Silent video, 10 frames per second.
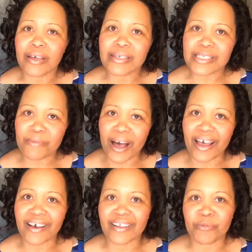
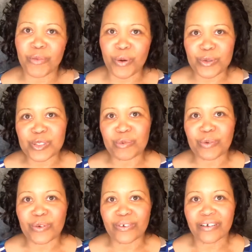smile, and be
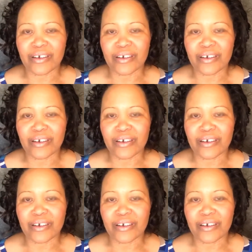personable.